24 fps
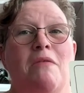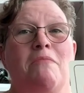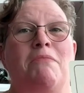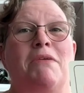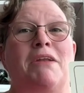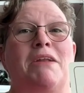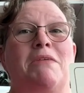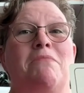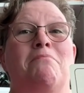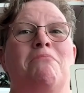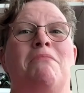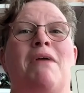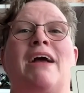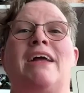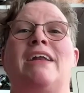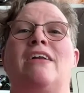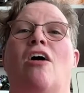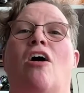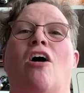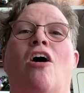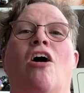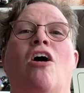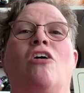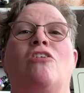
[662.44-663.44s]
but it might
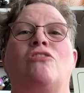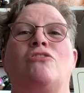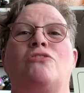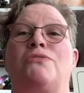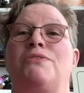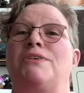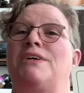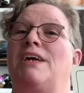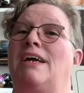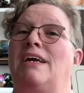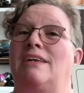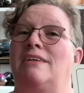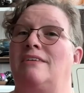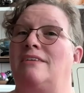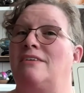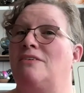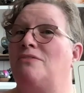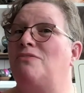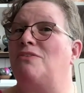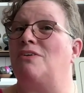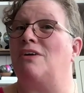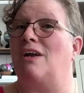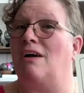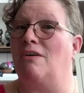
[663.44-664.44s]
all create
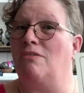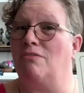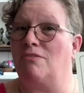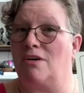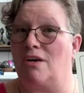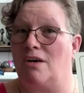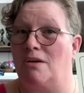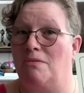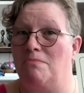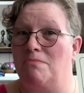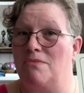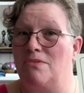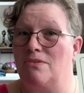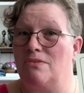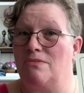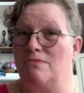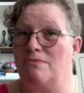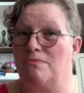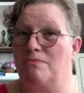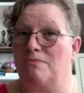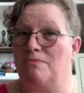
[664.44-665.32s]
different outcomes,